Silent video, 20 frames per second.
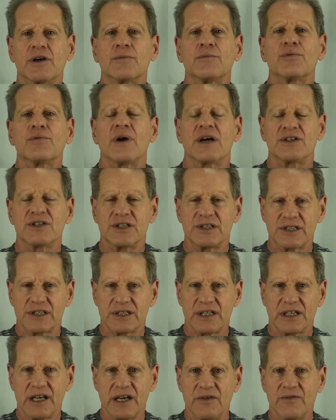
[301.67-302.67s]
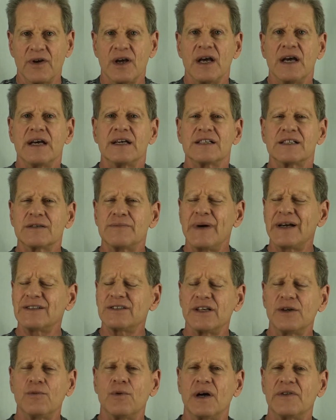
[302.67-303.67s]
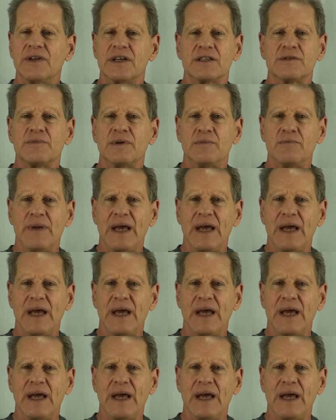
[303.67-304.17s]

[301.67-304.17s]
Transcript: compression sleeve, especially one that's been